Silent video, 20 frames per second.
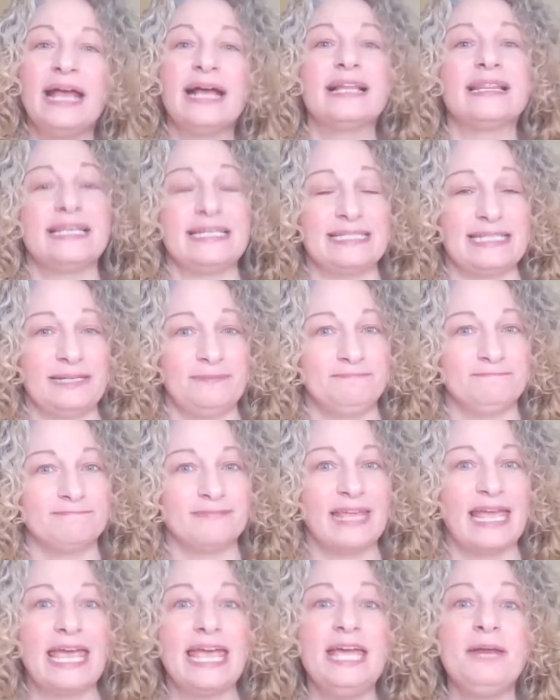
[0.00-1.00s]
Listen,
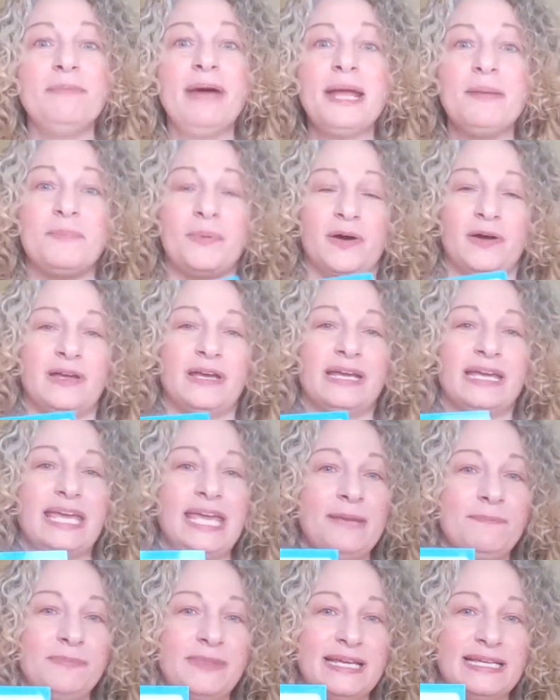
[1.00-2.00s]
in my book,
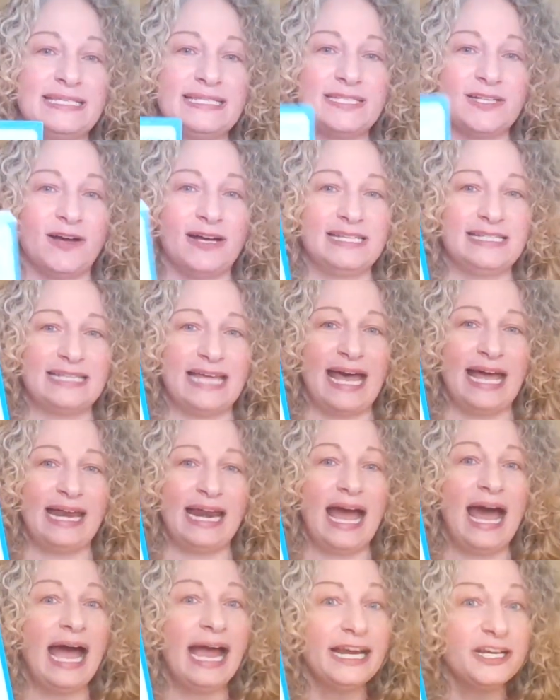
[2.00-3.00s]
Keep This, Toss That,
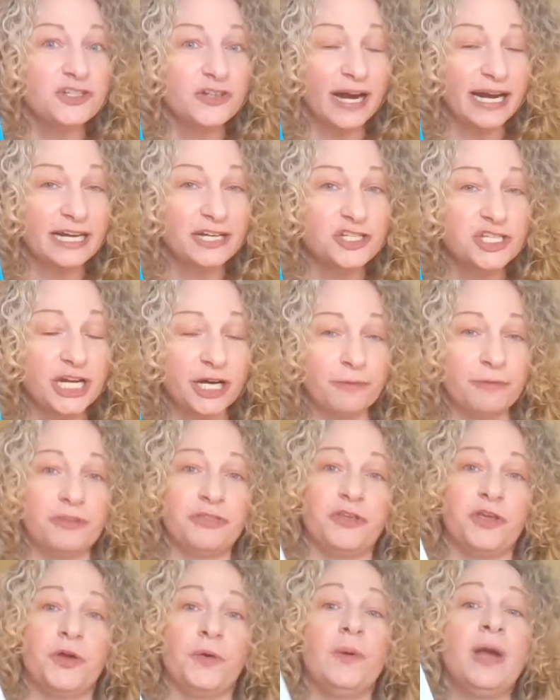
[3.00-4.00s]
I try to share
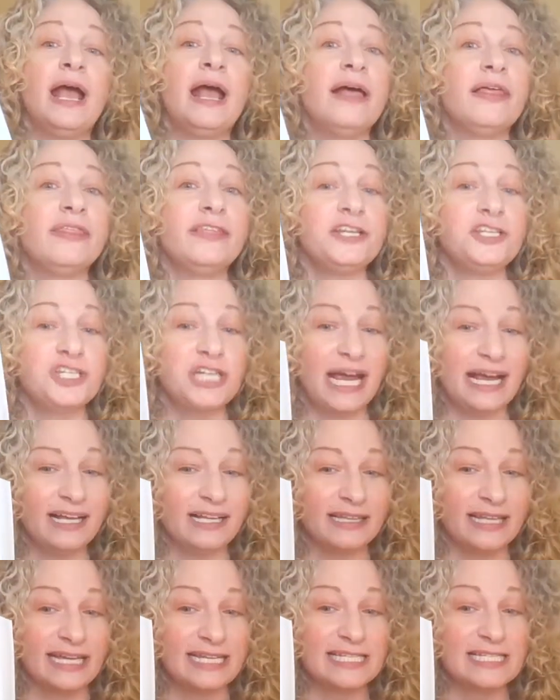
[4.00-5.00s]
with you the
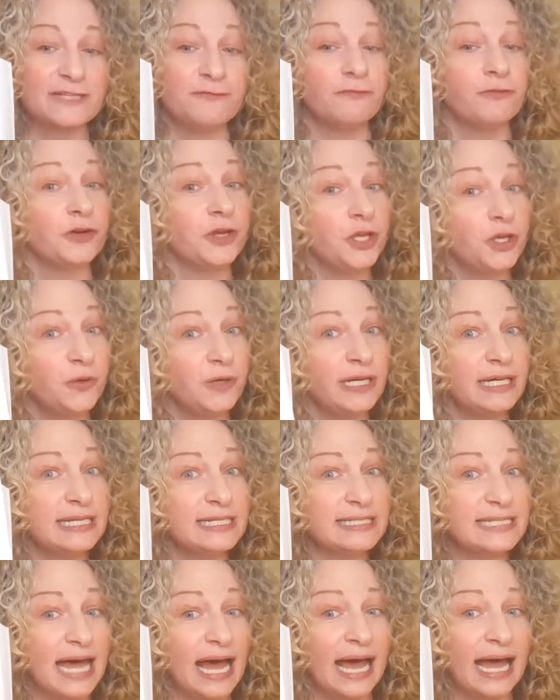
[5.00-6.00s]
checklist for you to
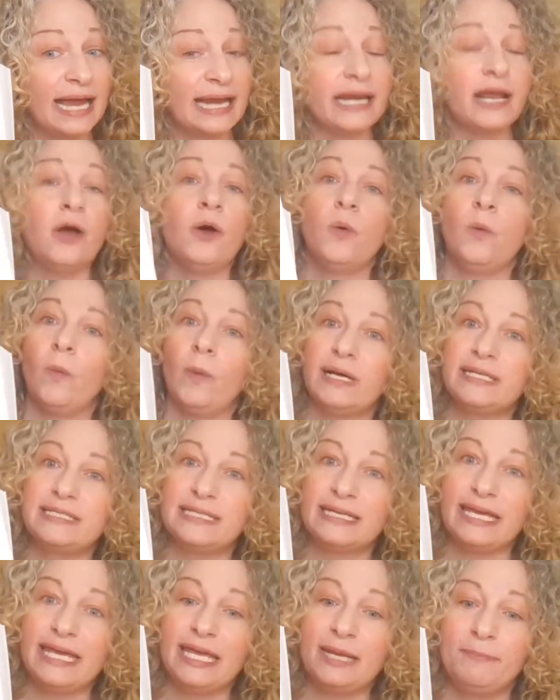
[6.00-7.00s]
decide what
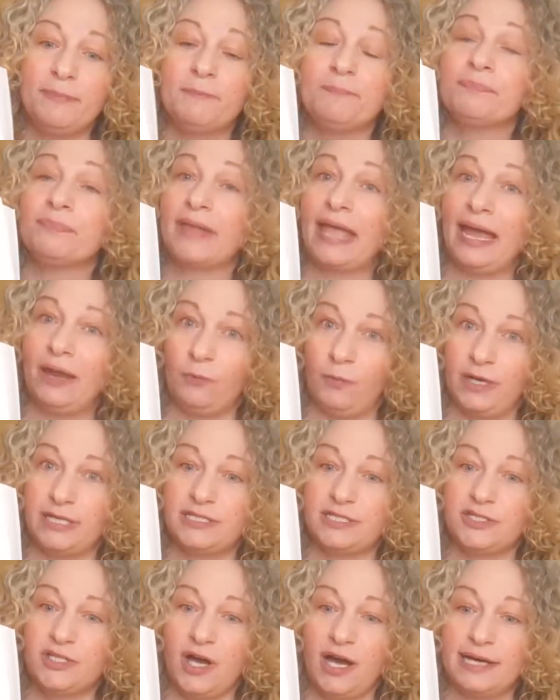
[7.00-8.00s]
to keep and what
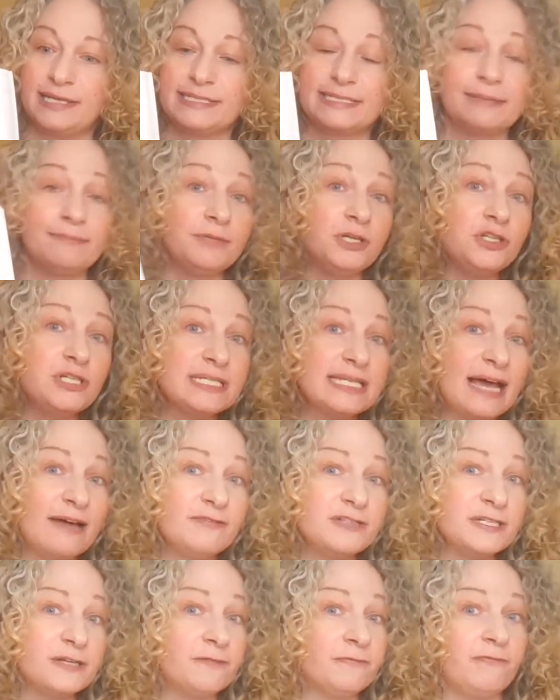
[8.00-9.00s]
to toss. You just
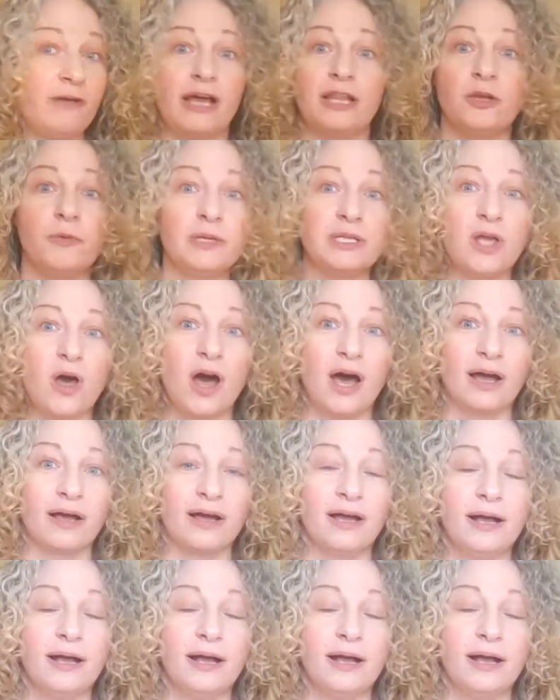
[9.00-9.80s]
have to follow along.